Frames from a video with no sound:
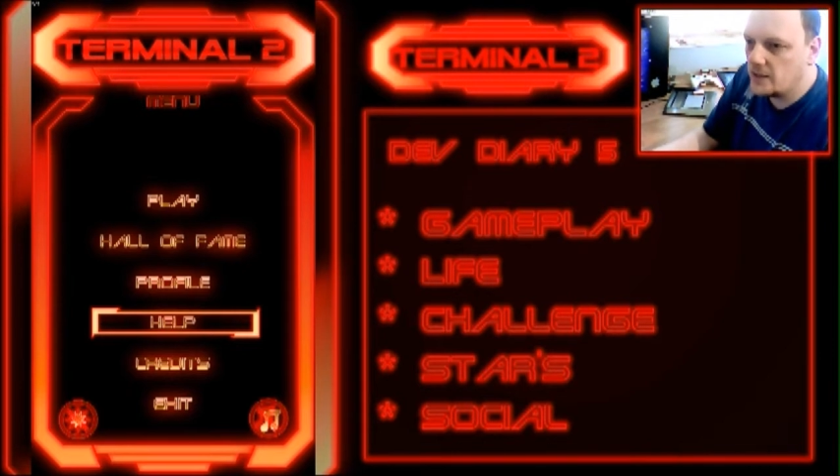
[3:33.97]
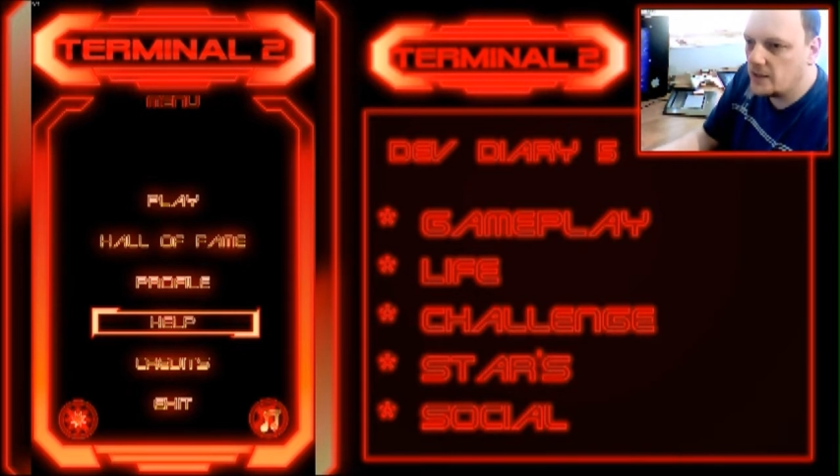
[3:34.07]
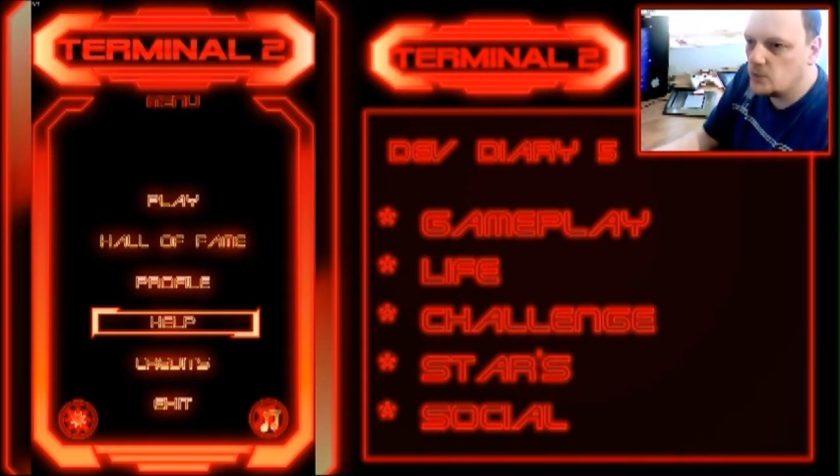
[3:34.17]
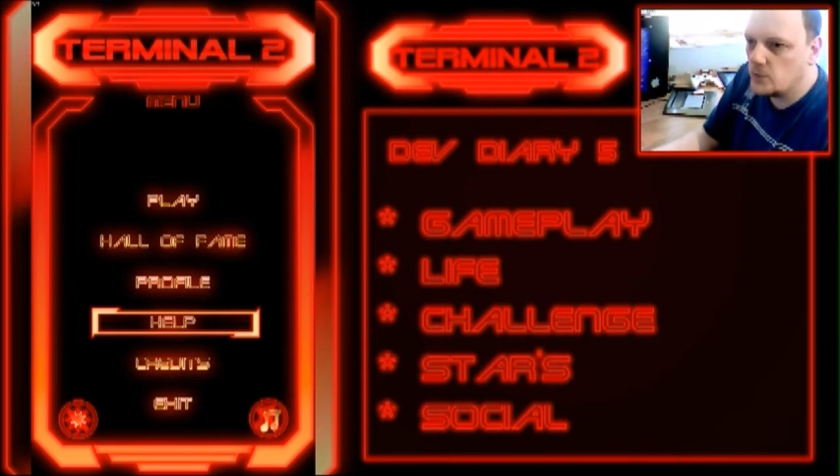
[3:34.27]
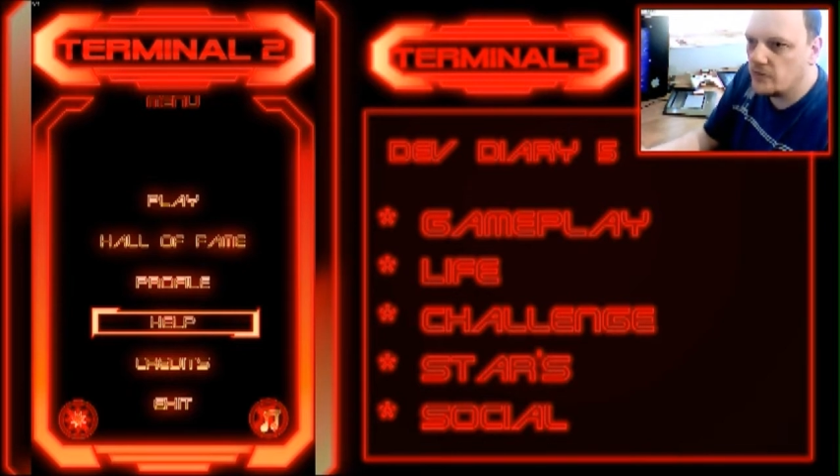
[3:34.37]

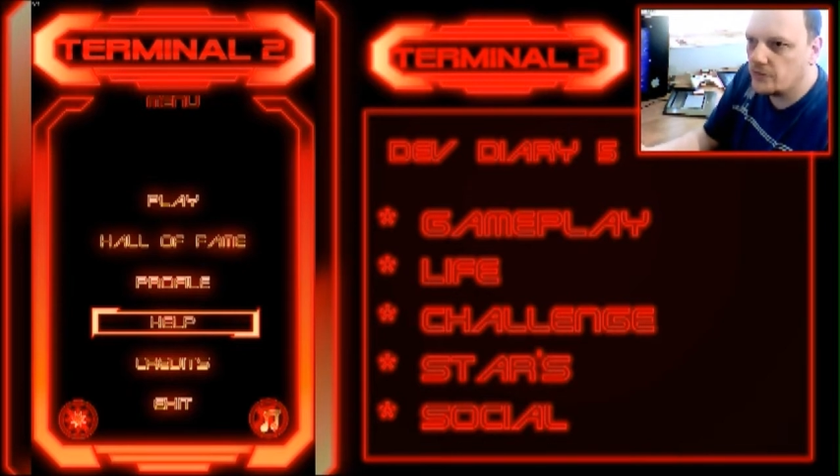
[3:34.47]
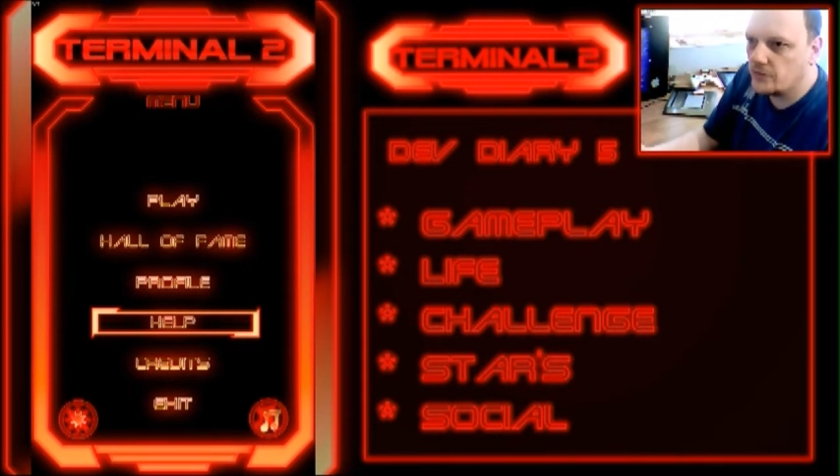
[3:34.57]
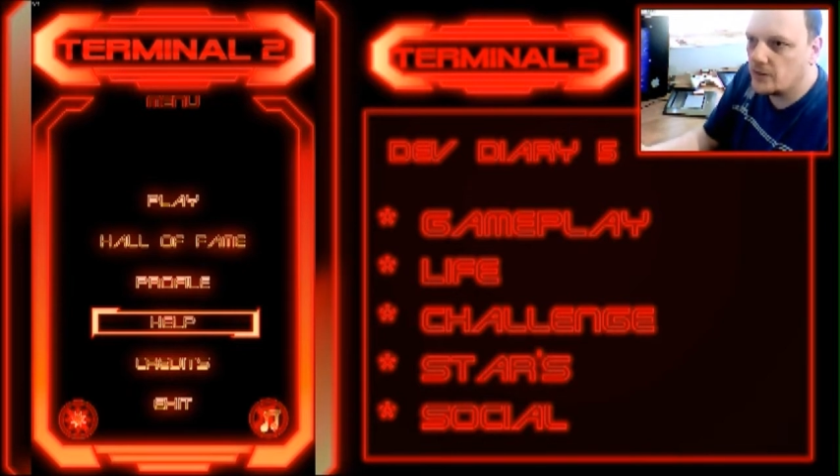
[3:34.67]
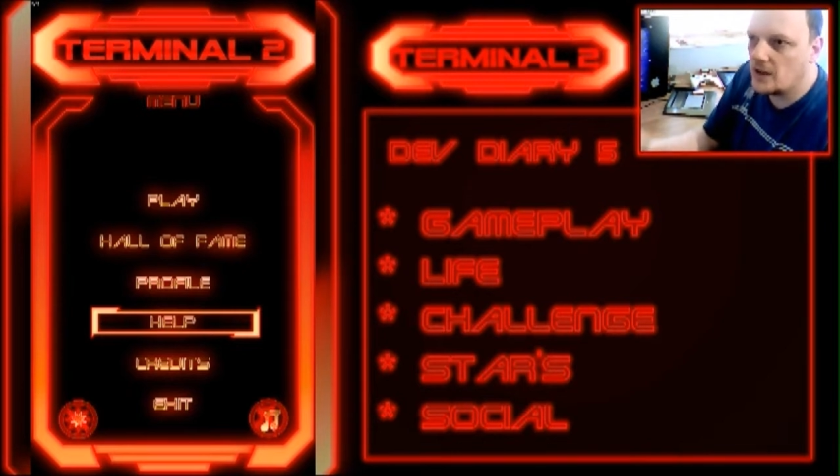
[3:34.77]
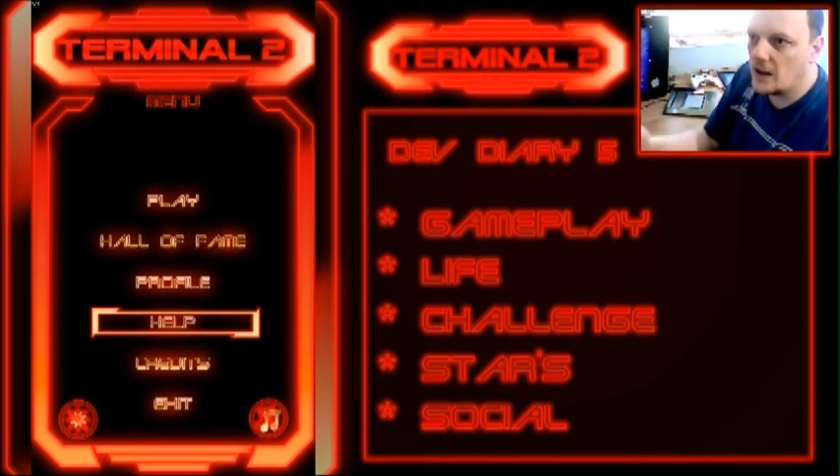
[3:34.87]
end,
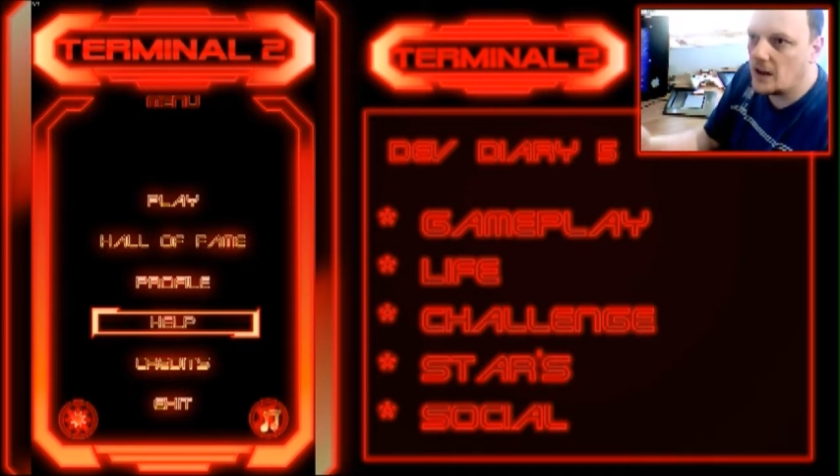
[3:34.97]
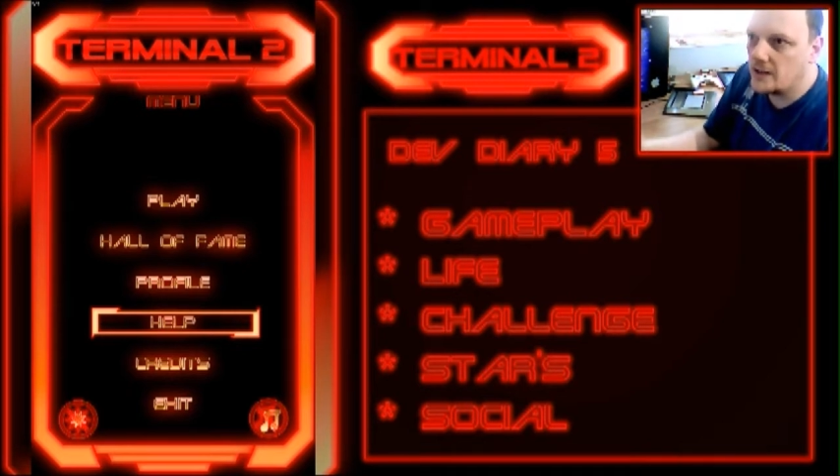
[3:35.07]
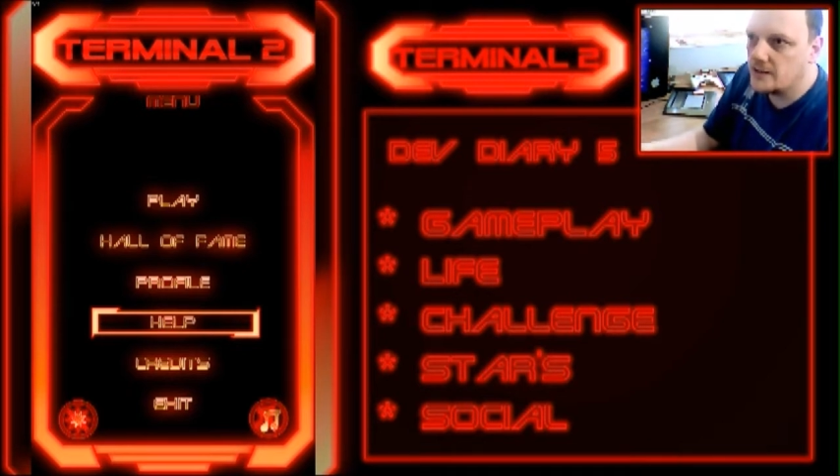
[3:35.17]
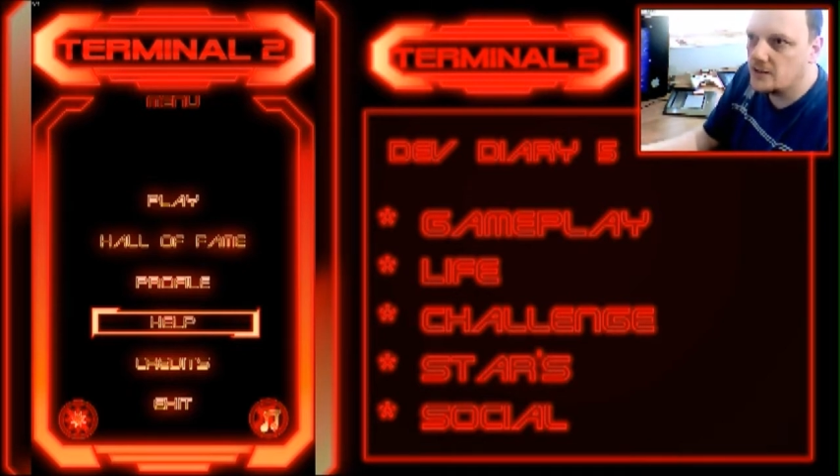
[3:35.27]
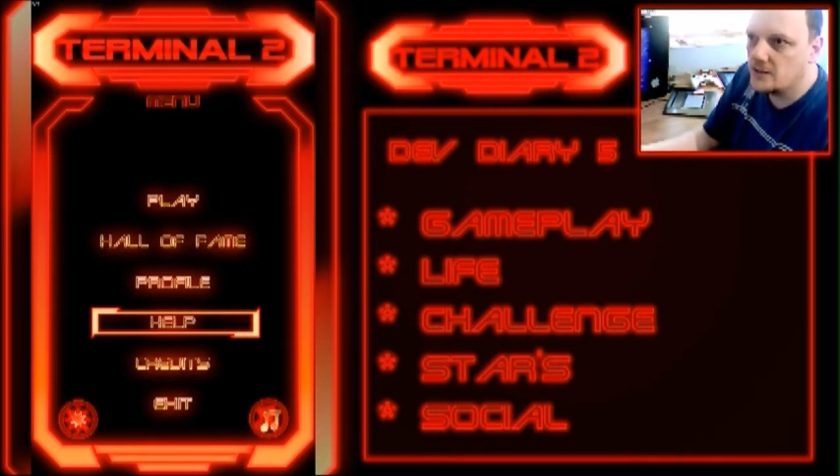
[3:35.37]
we've
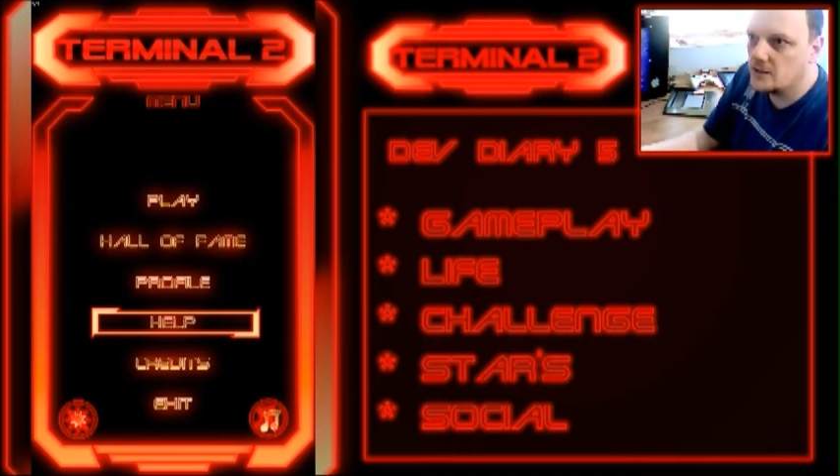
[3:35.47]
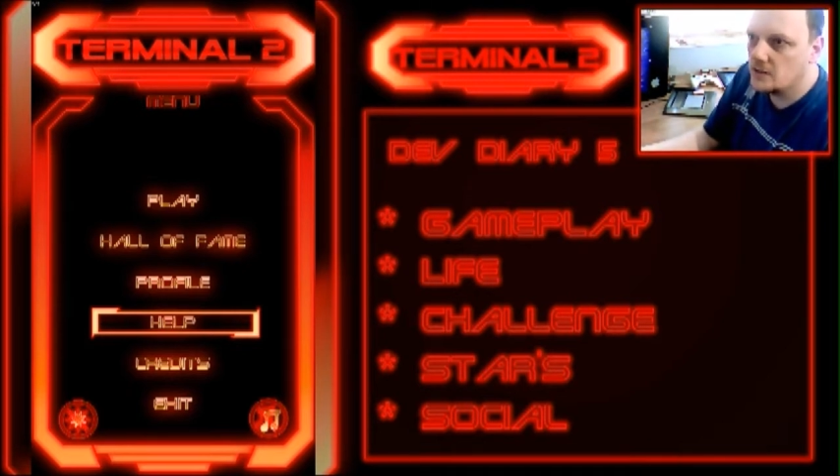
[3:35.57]
added,